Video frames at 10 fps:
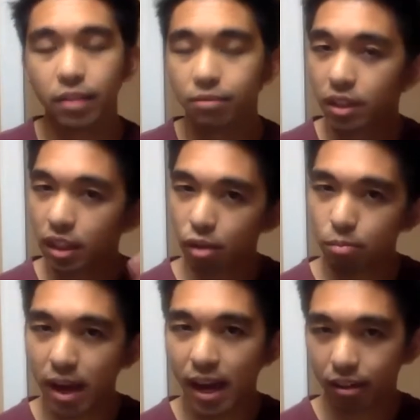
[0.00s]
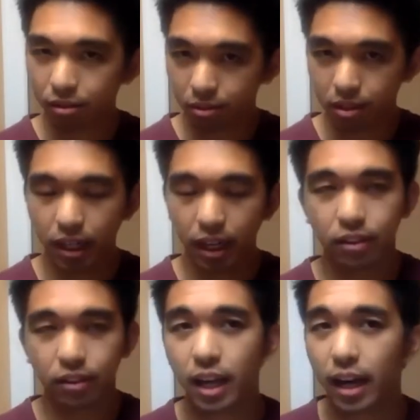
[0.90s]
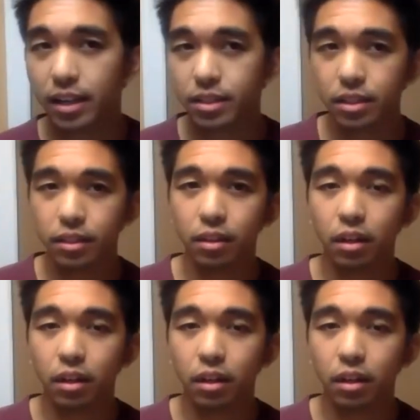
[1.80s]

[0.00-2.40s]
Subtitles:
I'm gonna come back and you'll see how this ties in.